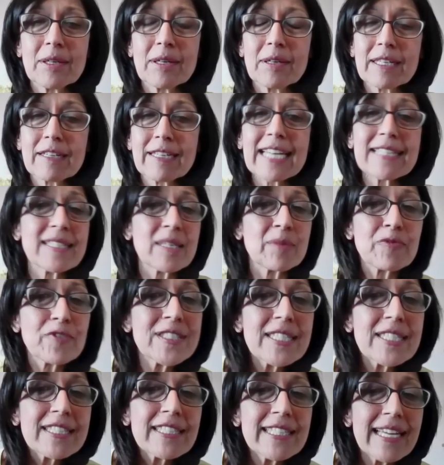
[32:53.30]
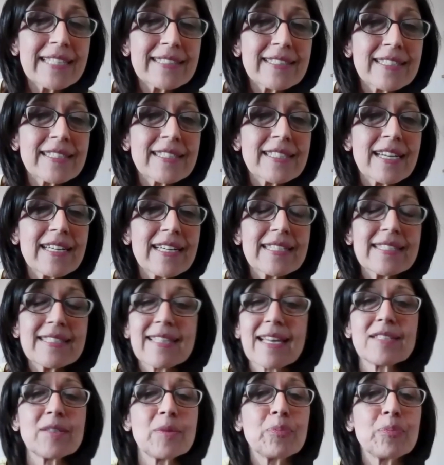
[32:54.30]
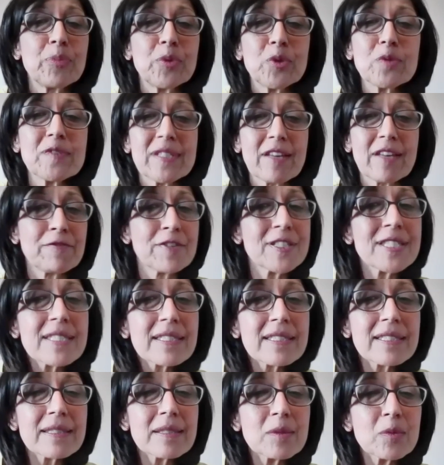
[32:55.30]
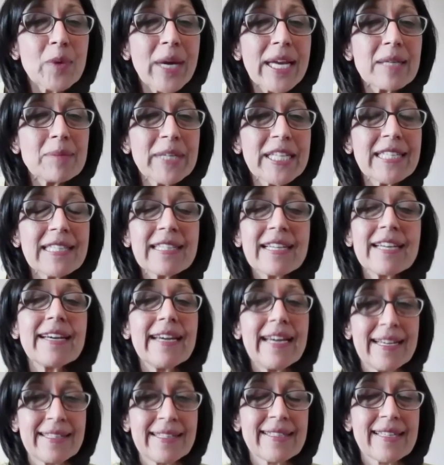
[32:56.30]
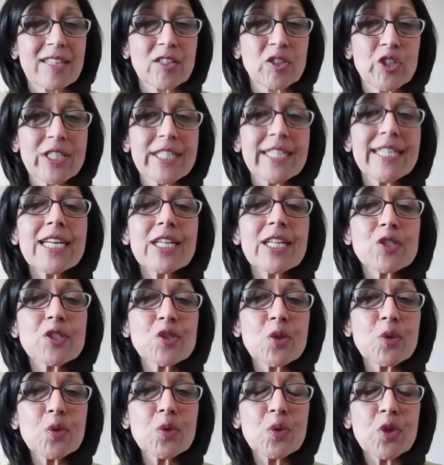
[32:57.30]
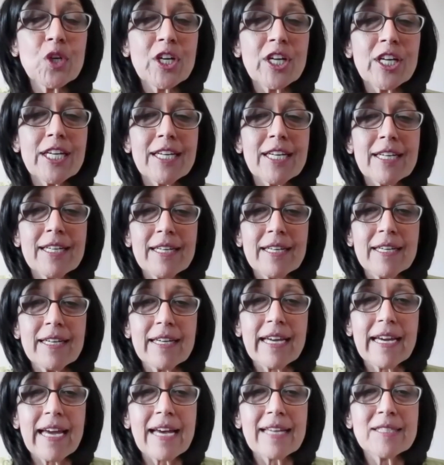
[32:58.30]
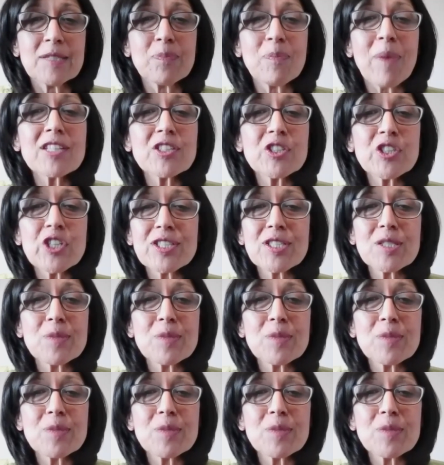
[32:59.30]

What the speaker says: get some physical exercise that improves their physical well-being, etc. So as much as